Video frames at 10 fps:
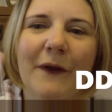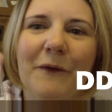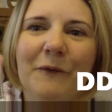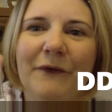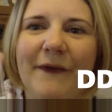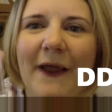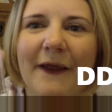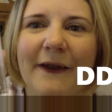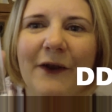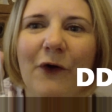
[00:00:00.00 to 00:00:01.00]
was
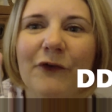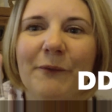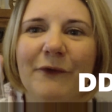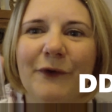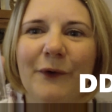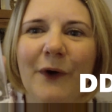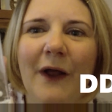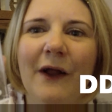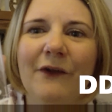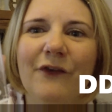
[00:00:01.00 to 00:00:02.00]
taken in hospital
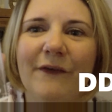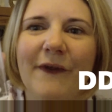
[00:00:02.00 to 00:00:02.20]
just